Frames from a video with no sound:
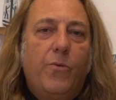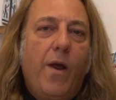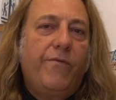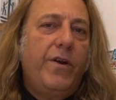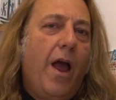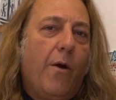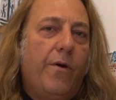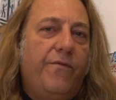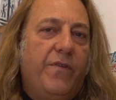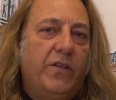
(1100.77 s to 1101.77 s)
The Reverend
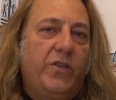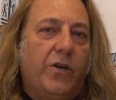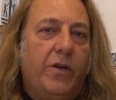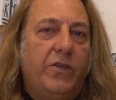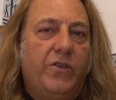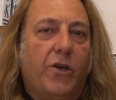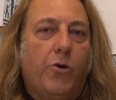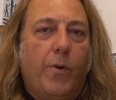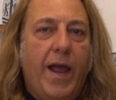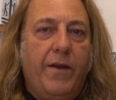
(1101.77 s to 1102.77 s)
Howard Finster is the
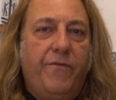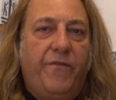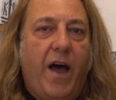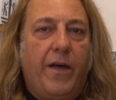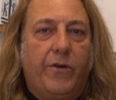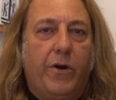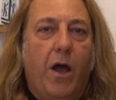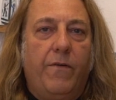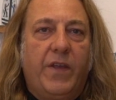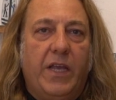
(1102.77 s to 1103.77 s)
grandfather
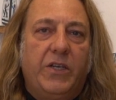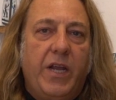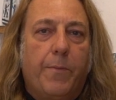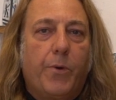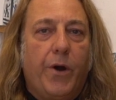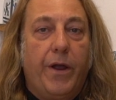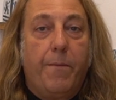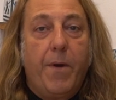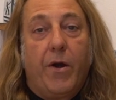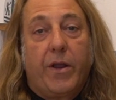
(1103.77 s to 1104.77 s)
of contemporary
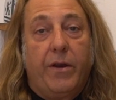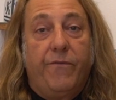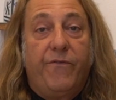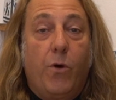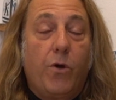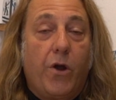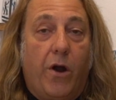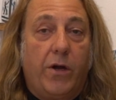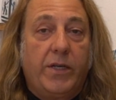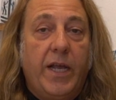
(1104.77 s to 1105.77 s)
American folk
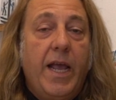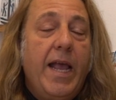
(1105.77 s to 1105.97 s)
art.